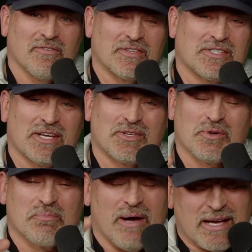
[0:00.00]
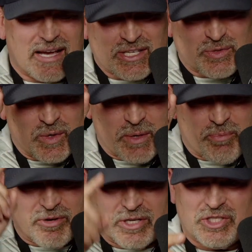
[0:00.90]
in the Stinkin Truth podcast, we
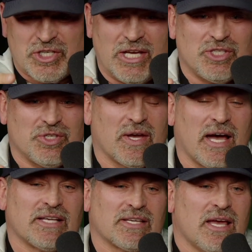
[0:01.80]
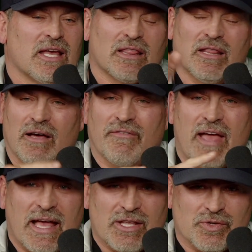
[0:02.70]
appreciate you guys. Love
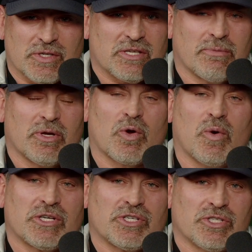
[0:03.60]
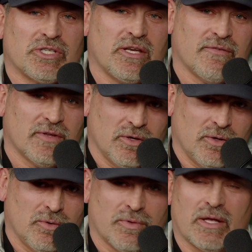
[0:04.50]
answering some of your questions, even
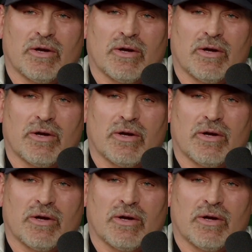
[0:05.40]
you that are